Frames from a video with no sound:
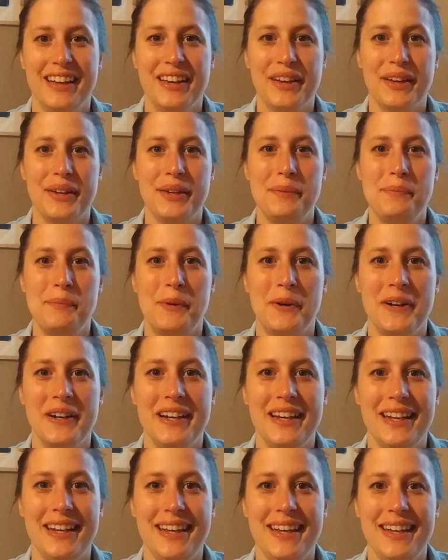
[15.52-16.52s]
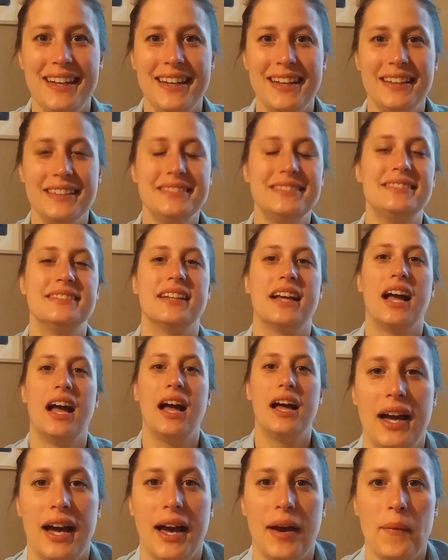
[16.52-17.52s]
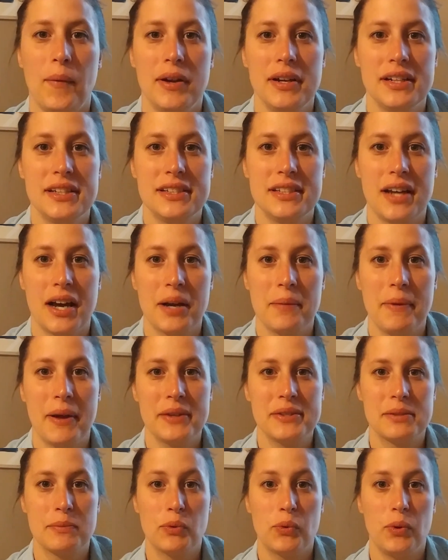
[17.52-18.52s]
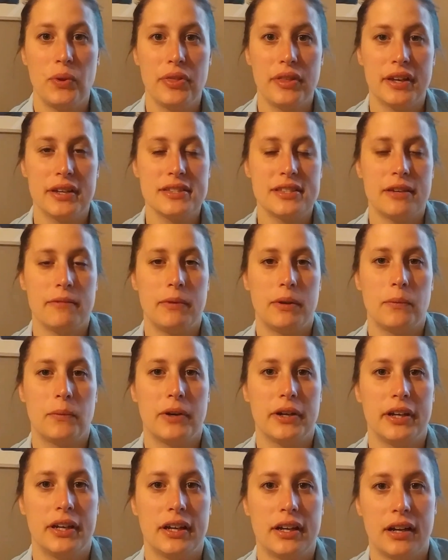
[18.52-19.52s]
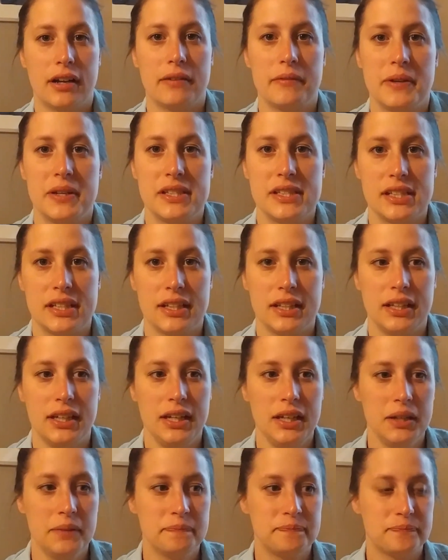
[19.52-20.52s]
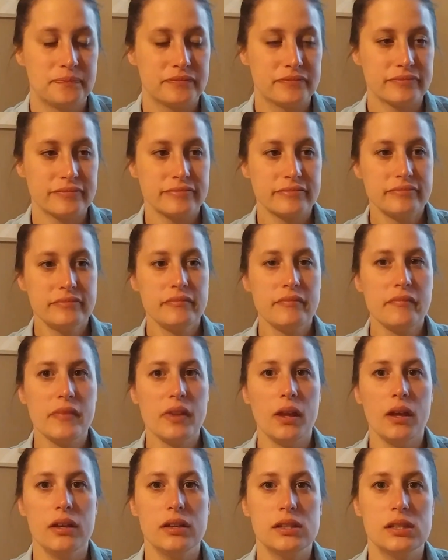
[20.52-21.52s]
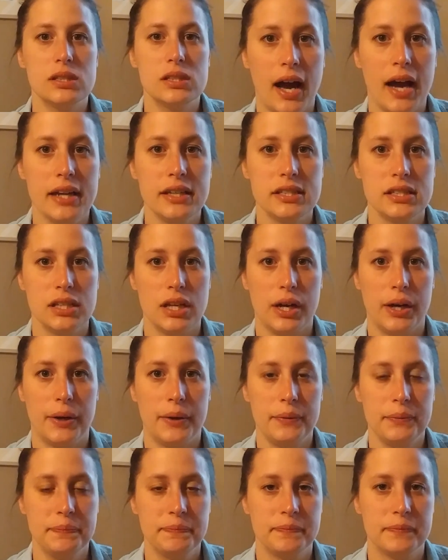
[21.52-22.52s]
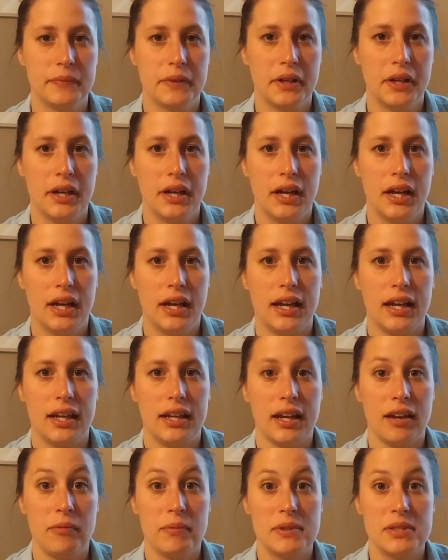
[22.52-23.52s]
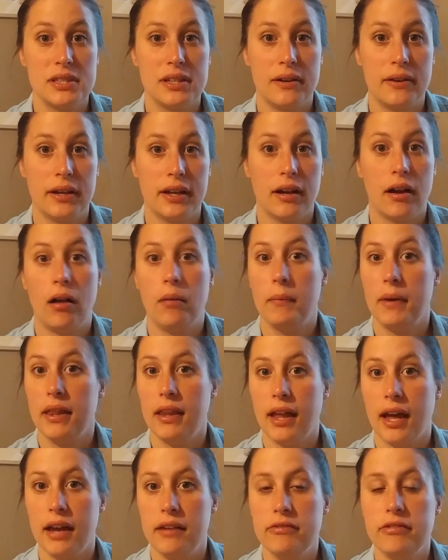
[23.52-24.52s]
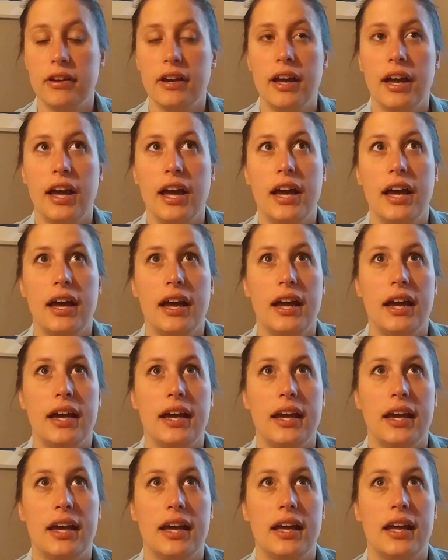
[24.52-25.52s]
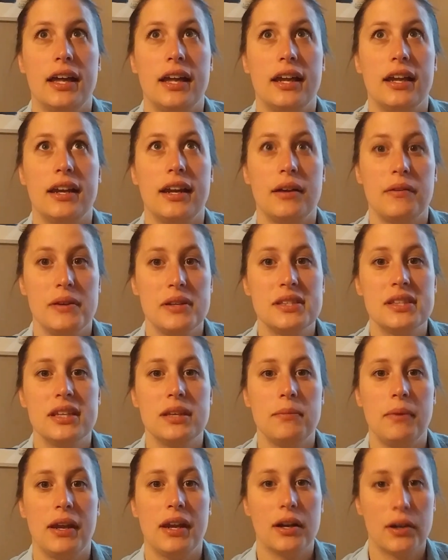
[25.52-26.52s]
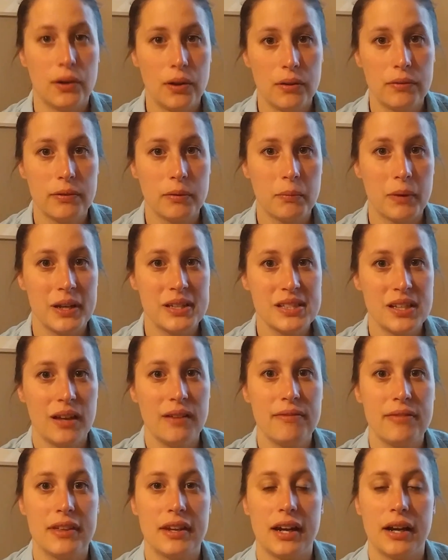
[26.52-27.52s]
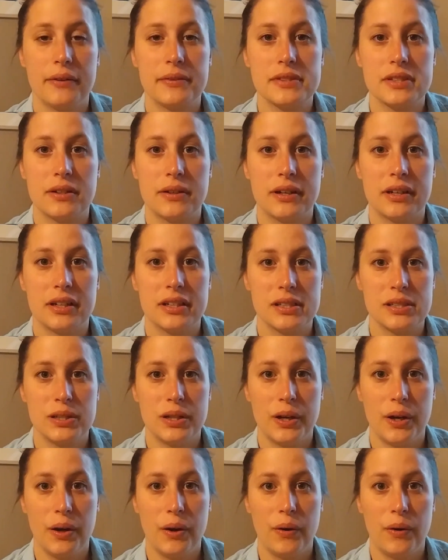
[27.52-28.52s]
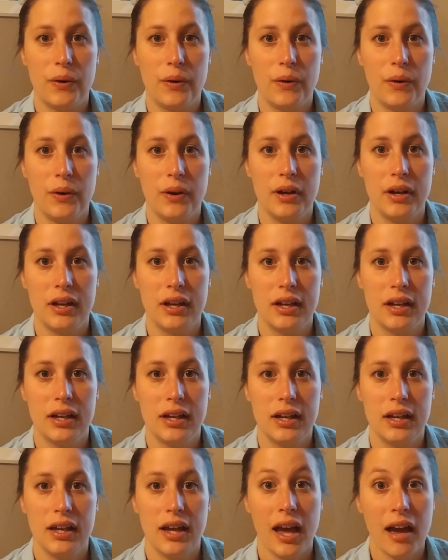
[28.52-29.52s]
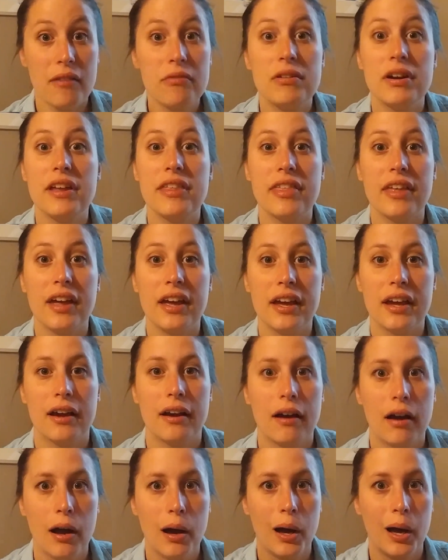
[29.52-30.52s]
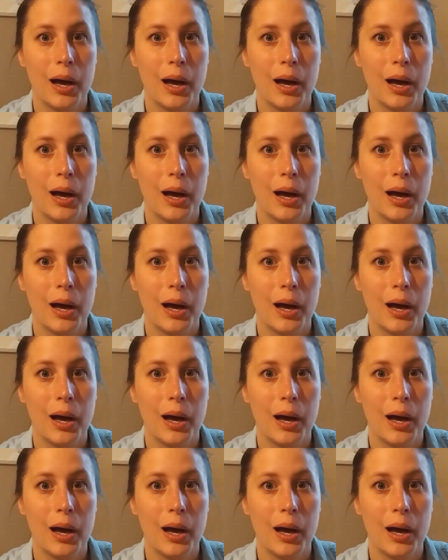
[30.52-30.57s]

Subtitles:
Good morning! I wanted to talk about some cool things I've been working on recently. I sew, and I've been sewing all my life, and I recently made a goal for myself that I was going to sew everything